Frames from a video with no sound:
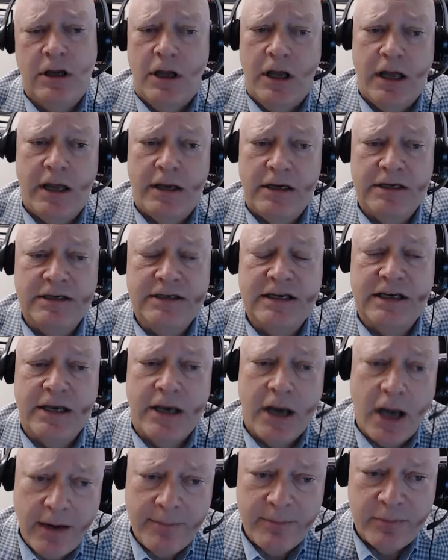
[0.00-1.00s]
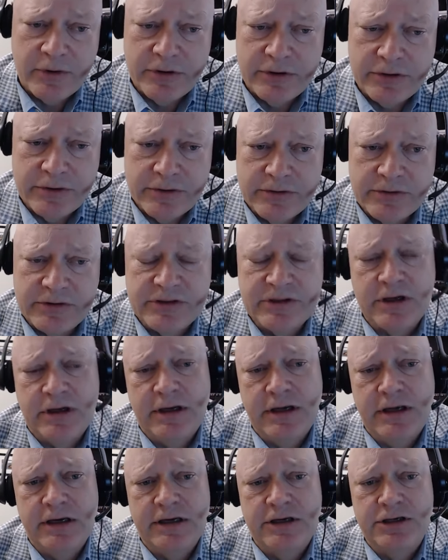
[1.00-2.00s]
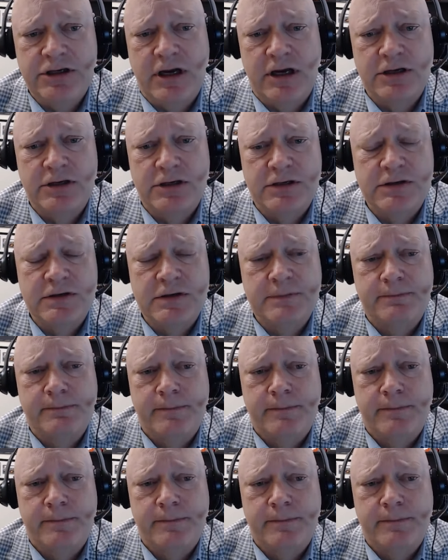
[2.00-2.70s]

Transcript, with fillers: and it did not produce any changes.